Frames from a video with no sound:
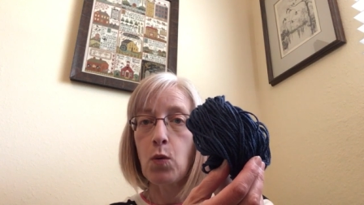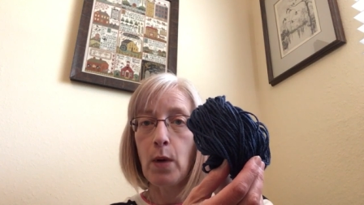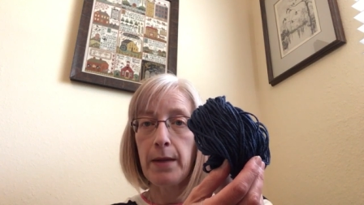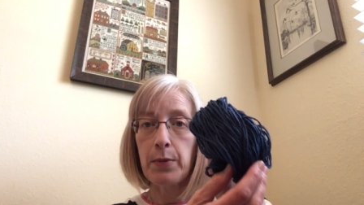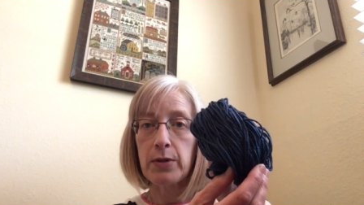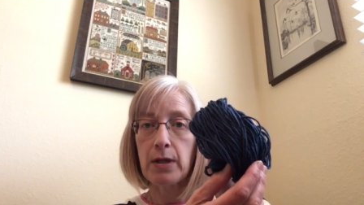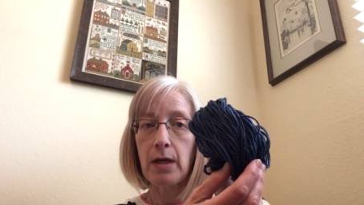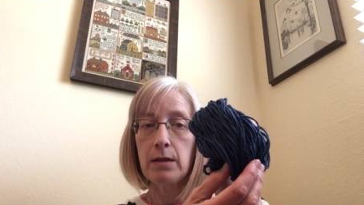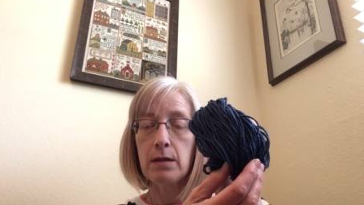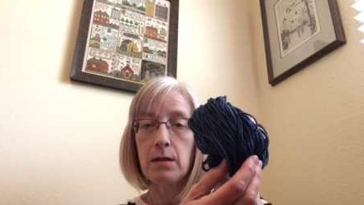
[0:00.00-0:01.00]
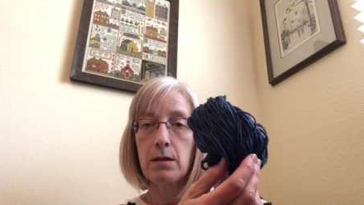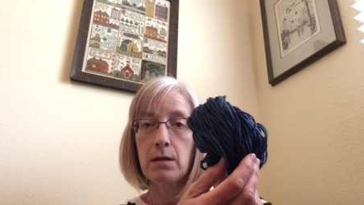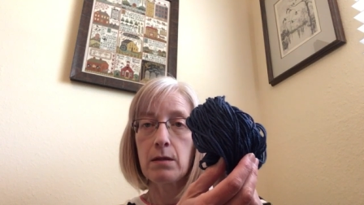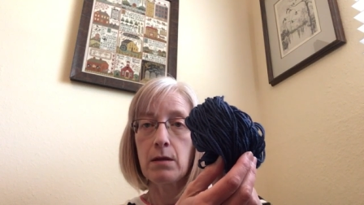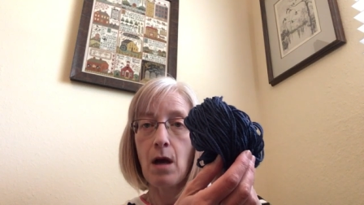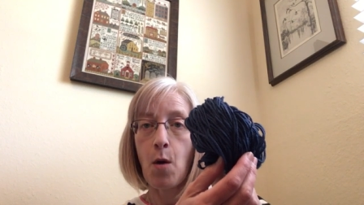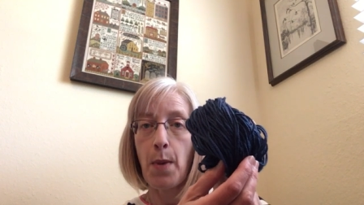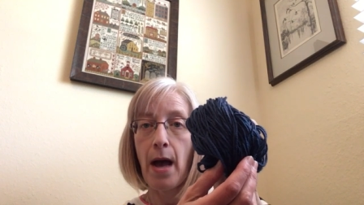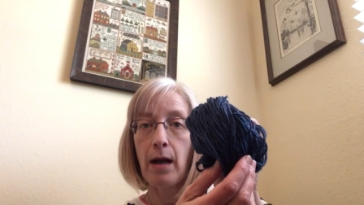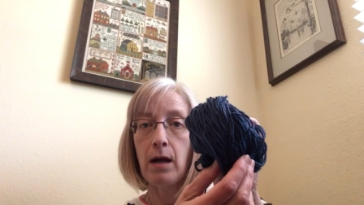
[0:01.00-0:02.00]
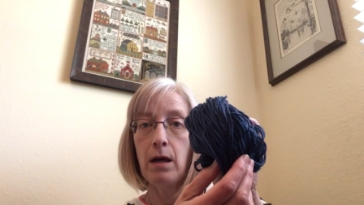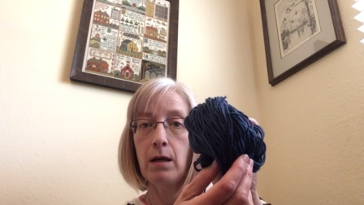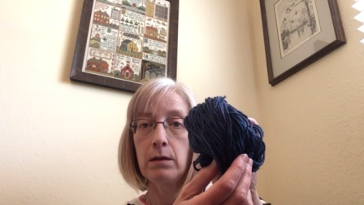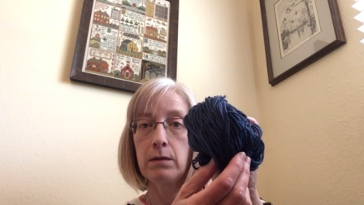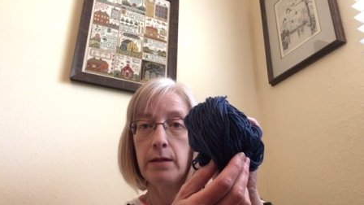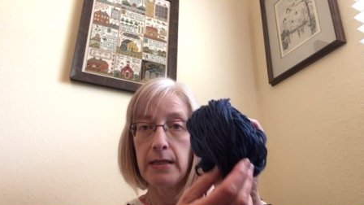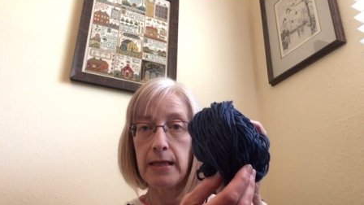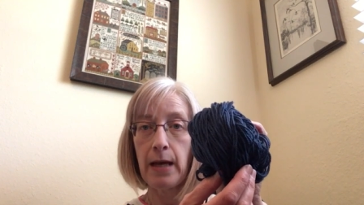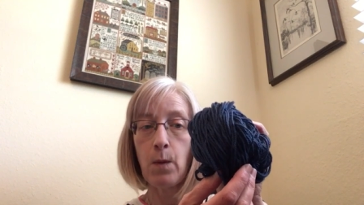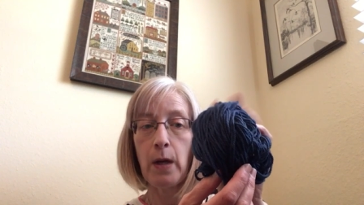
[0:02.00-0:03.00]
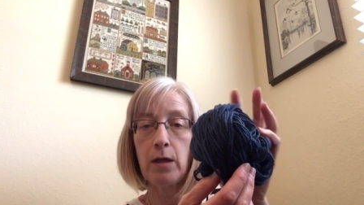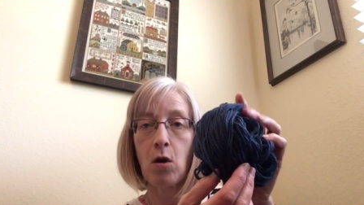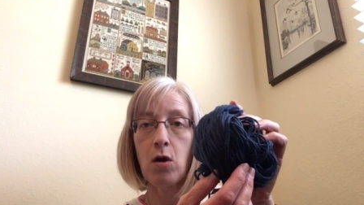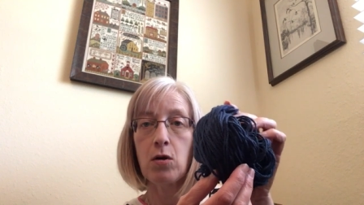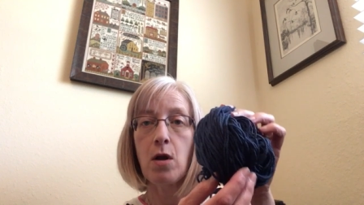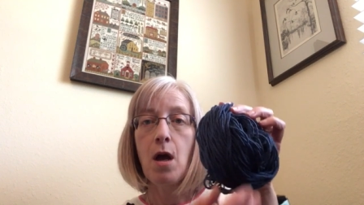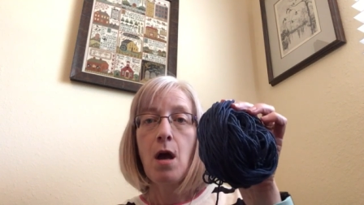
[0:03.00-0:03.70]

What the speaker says: 20% alpaca DK weight yarn